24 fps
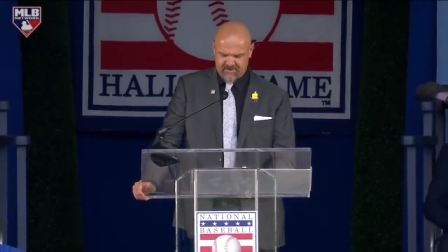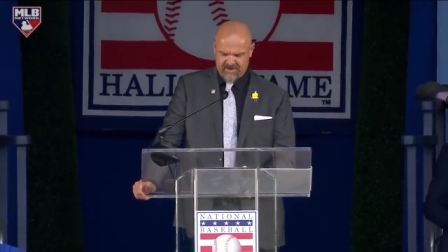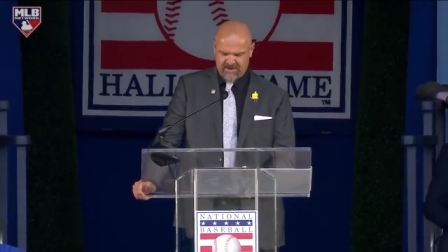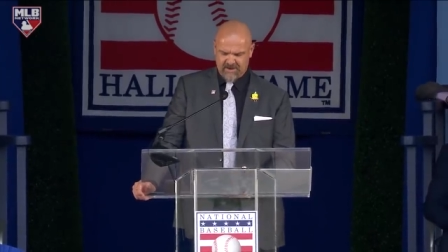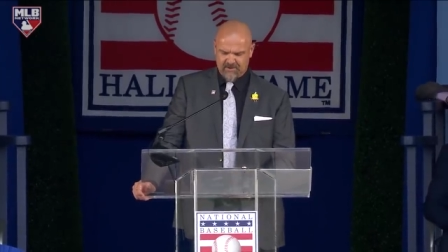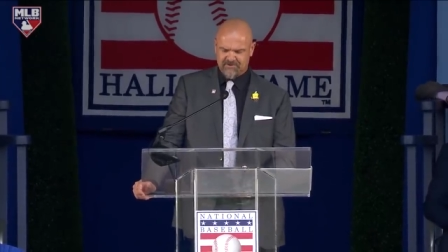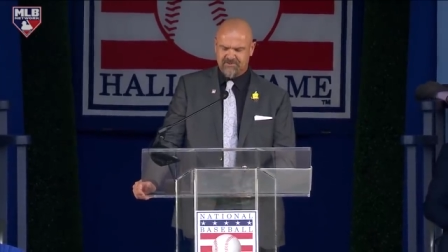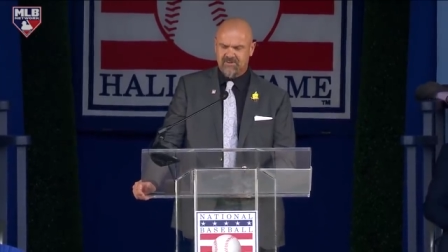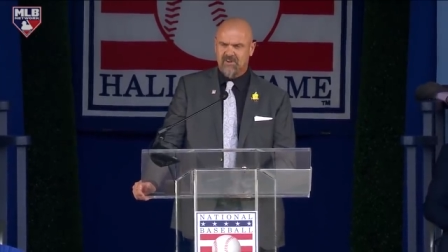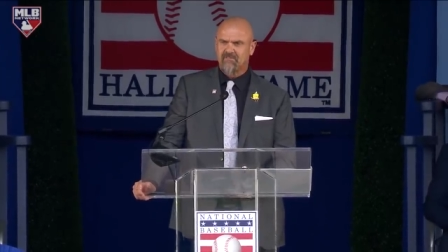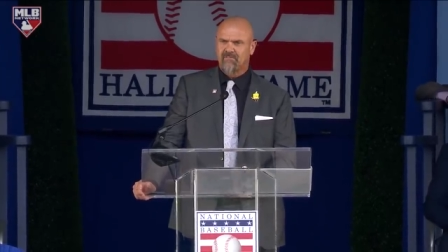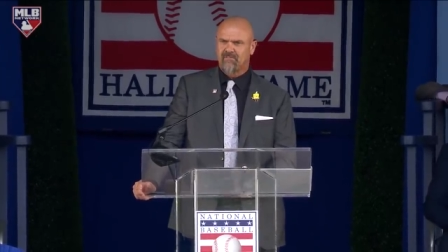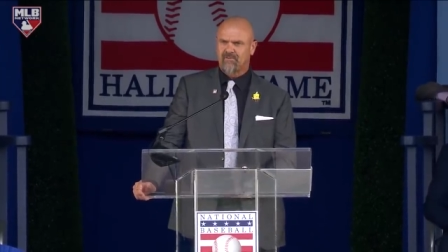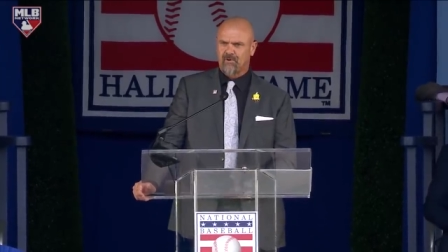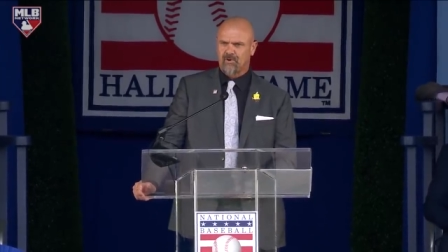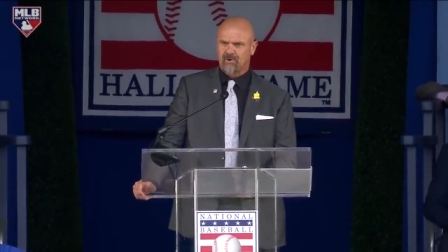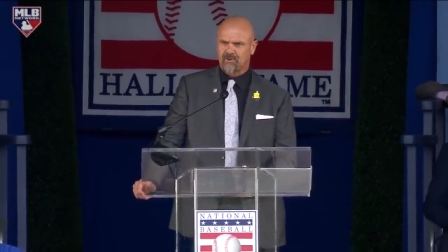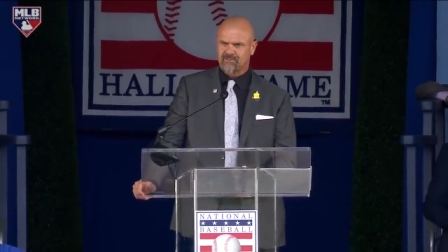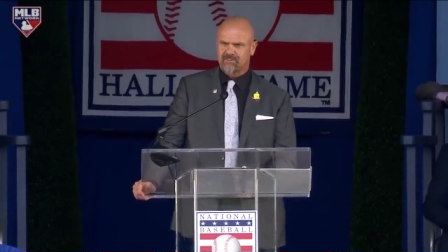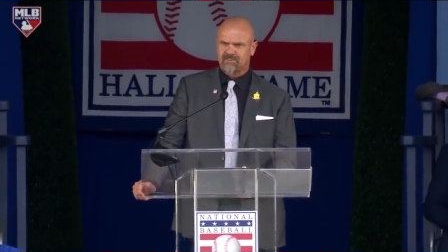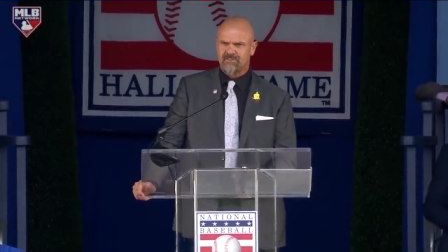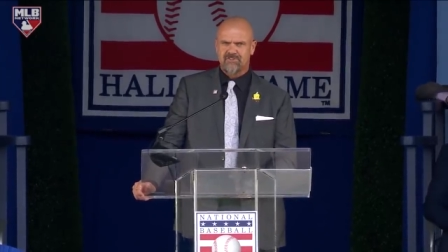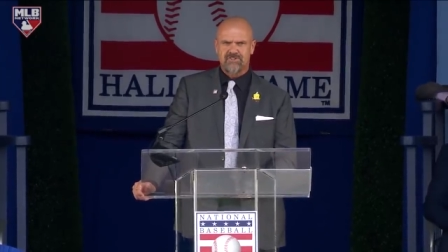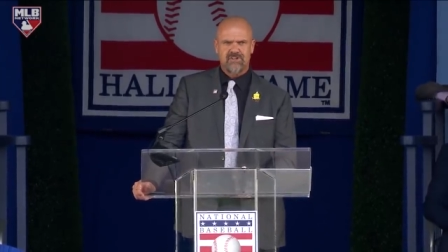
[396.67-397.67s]
I was on
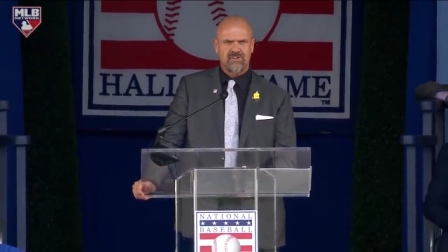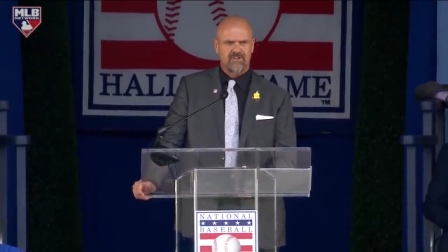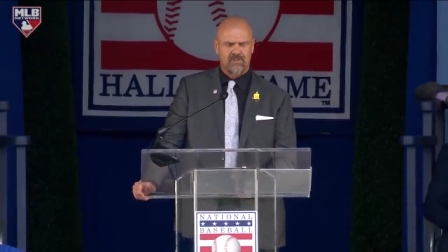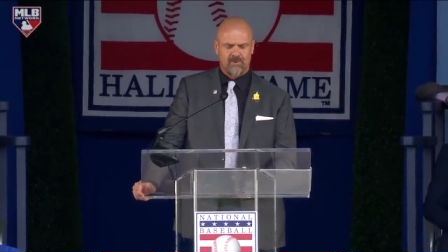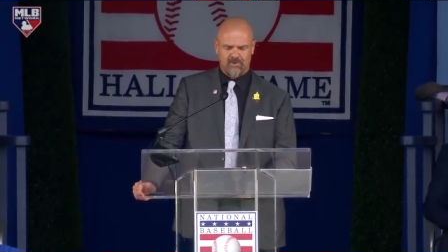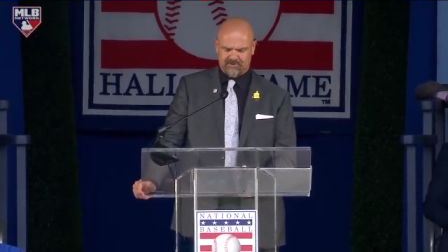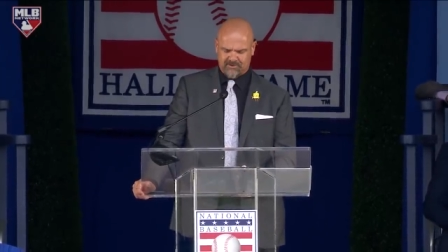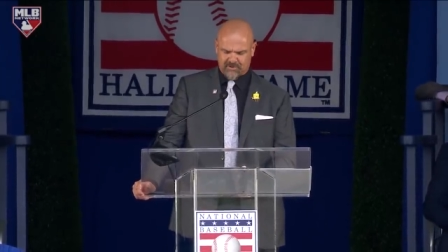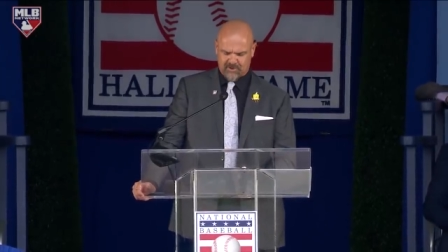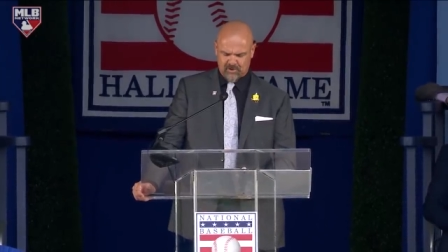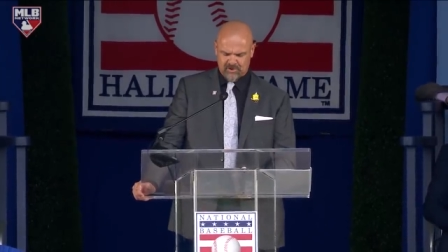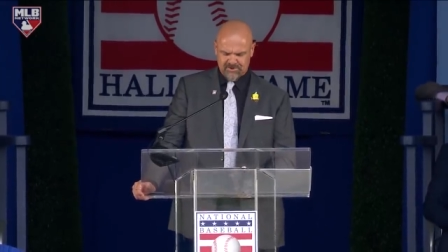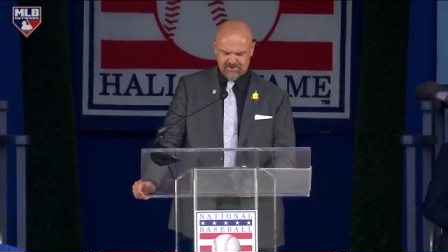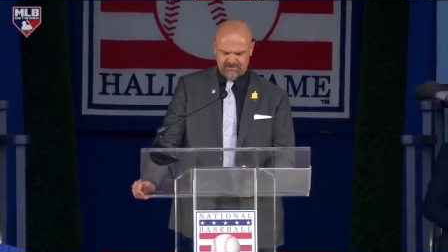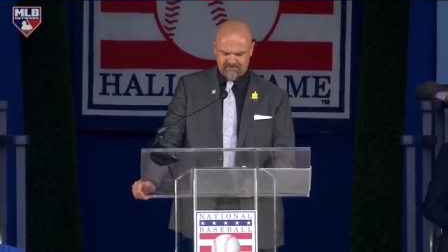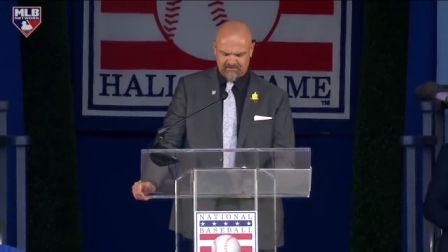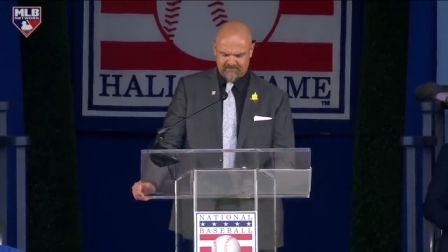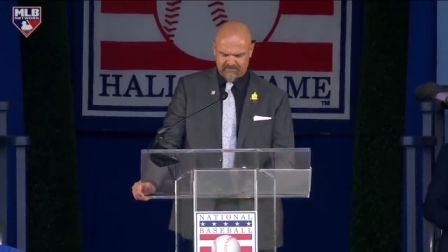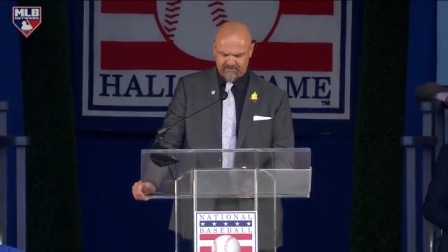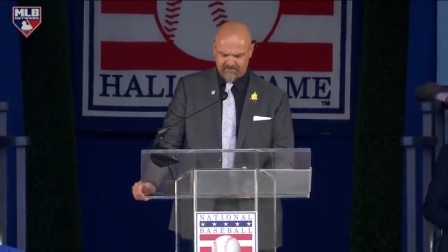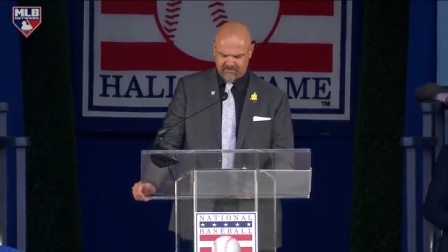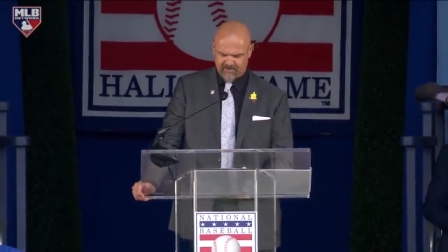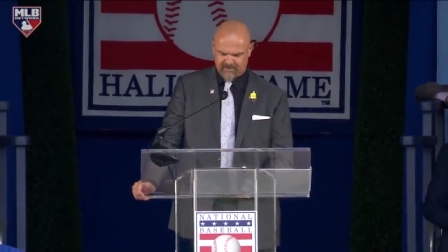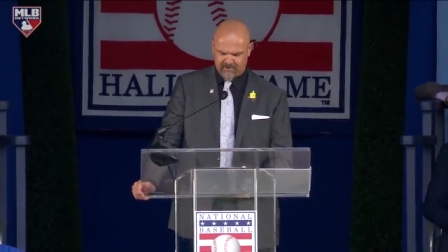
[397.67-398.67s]
first, and Gino was
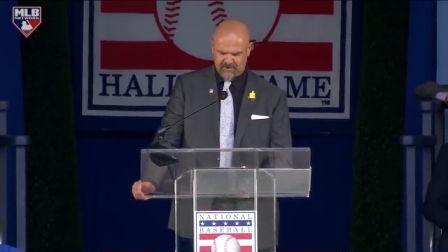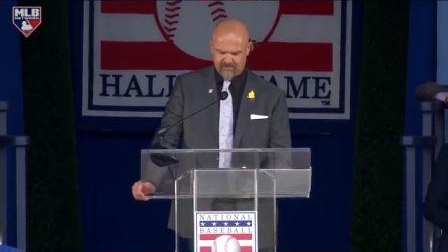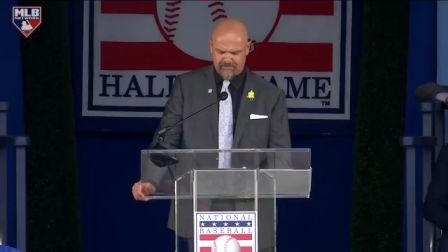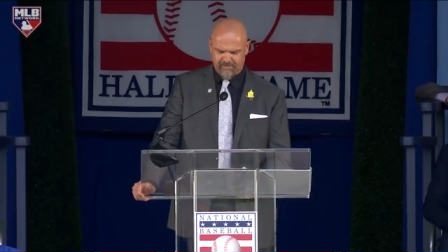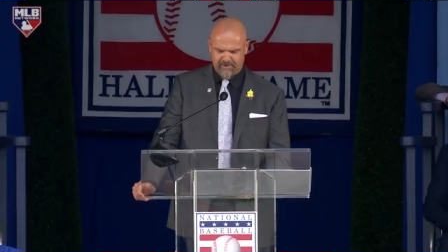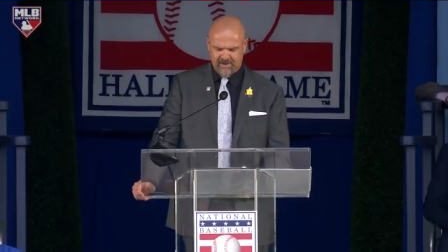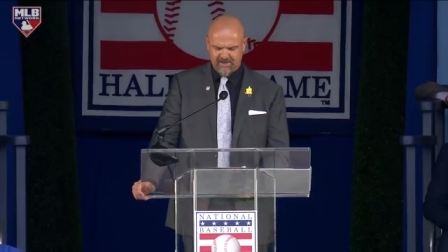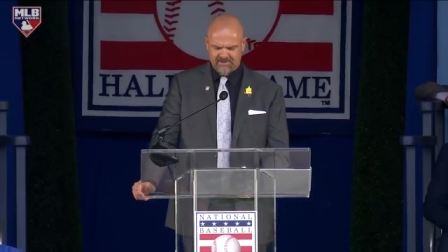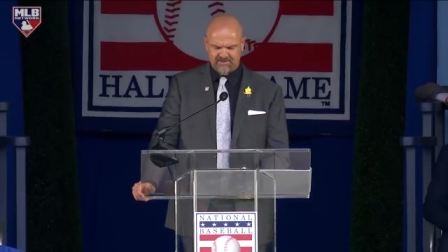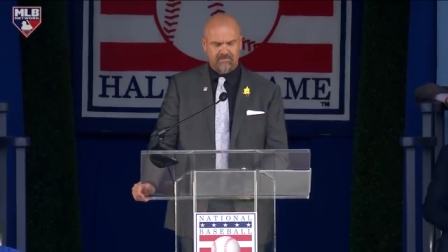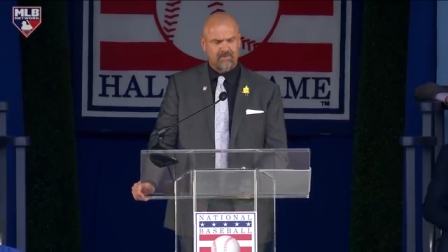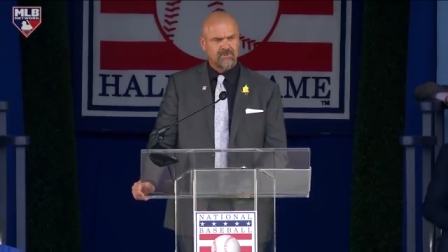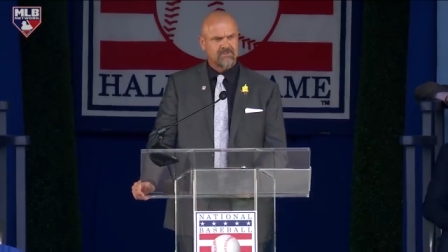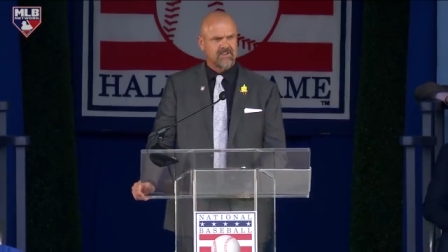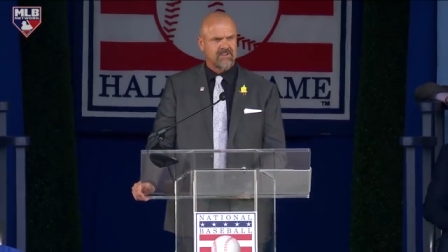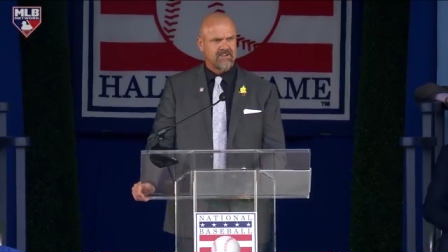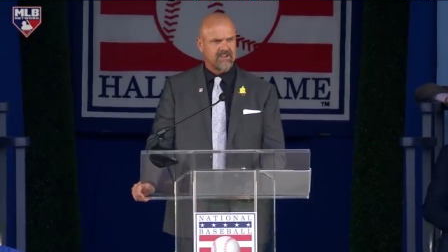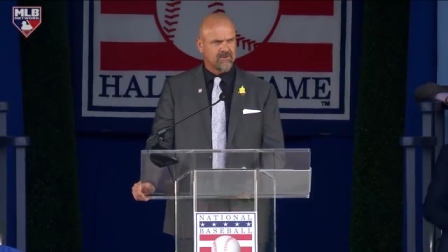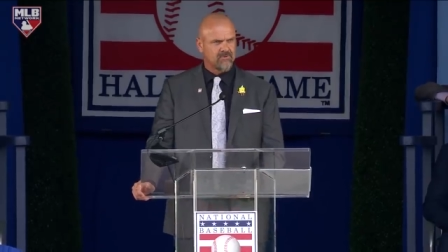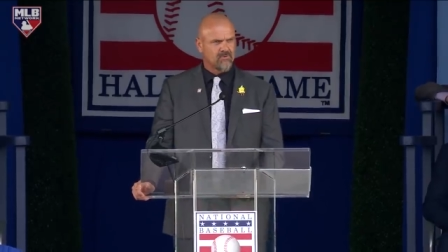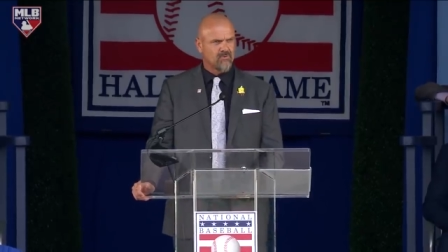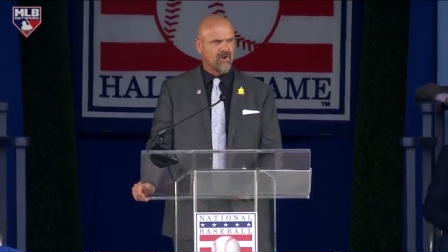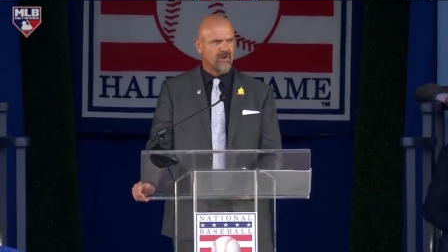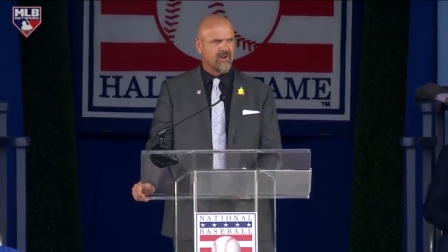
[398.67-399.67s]
coaching third base, put the
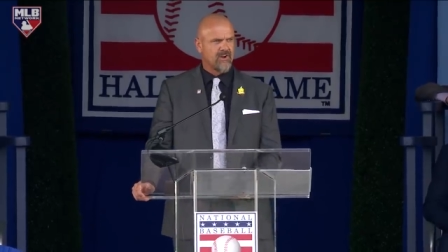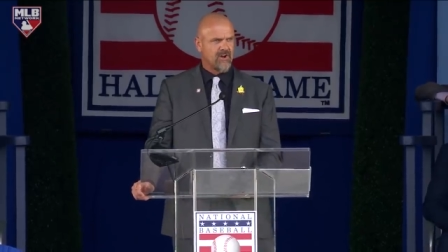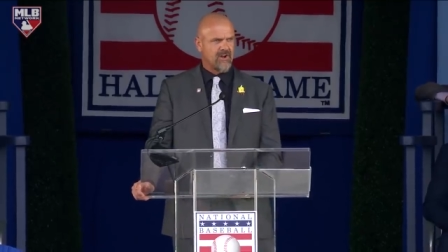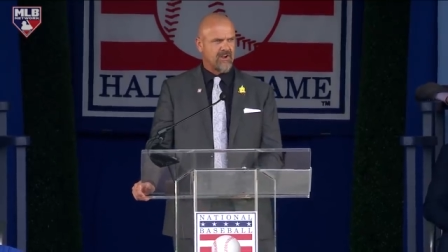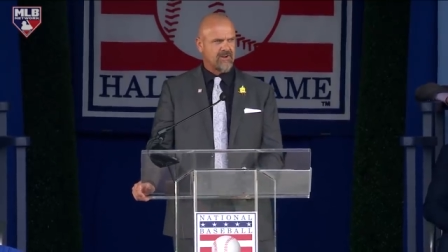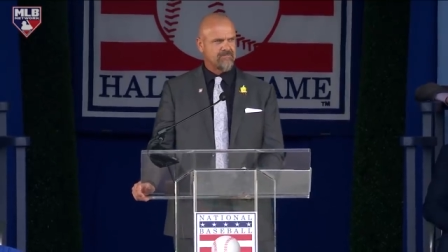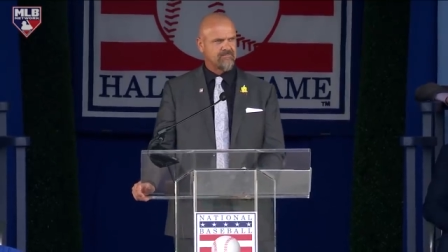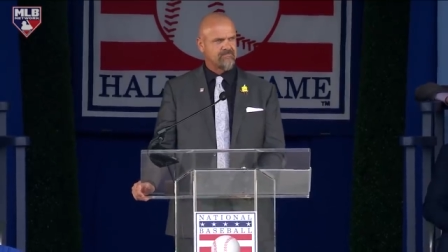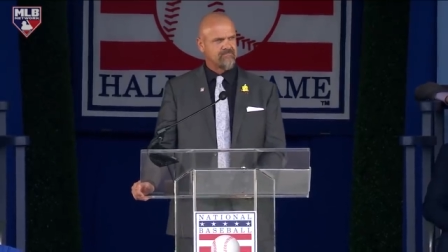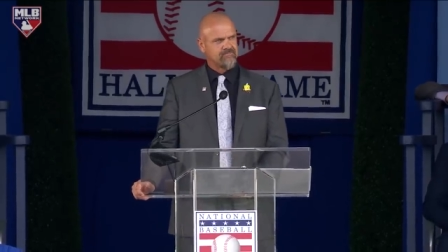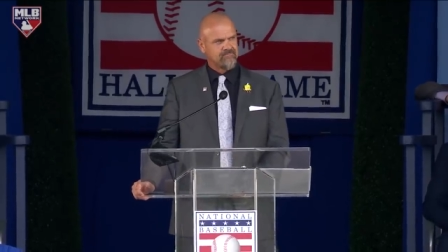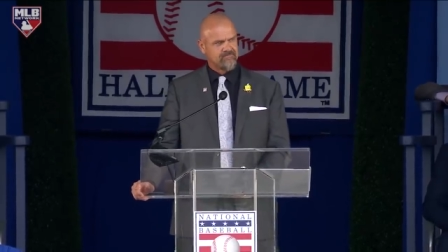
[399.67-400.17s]
hit and run on.